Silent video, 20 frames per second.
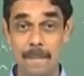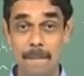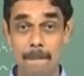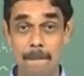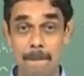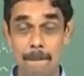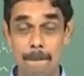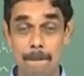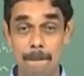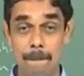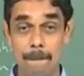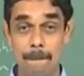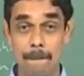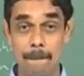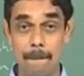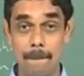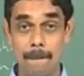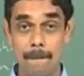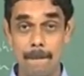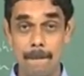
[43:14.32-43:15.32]

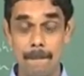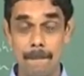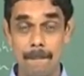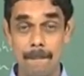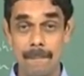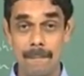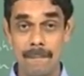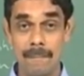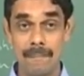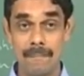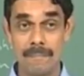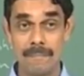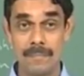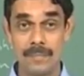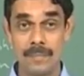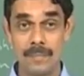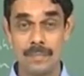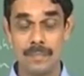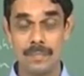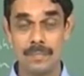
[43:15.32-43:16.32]

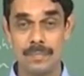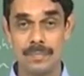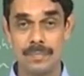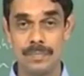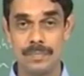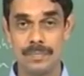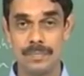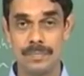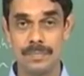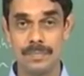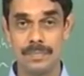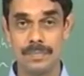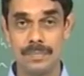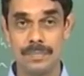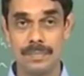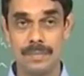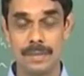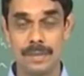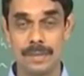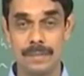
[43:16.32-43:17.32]

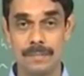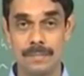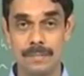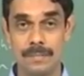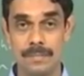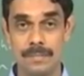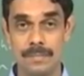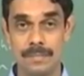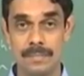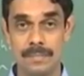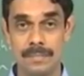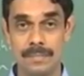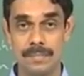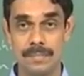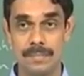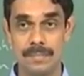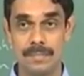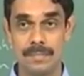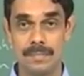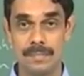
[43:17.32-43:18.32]

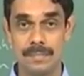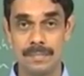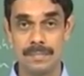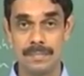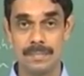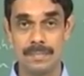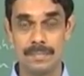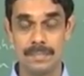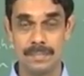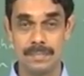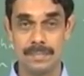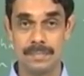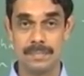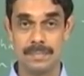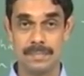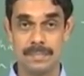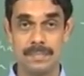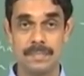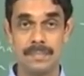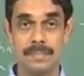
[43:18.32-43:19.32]

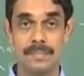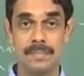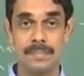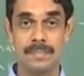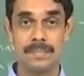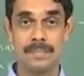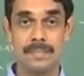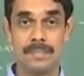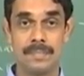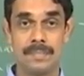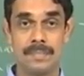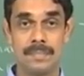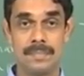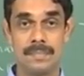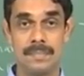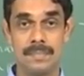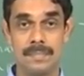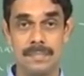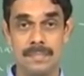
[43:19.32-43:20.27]
Nobody speaks.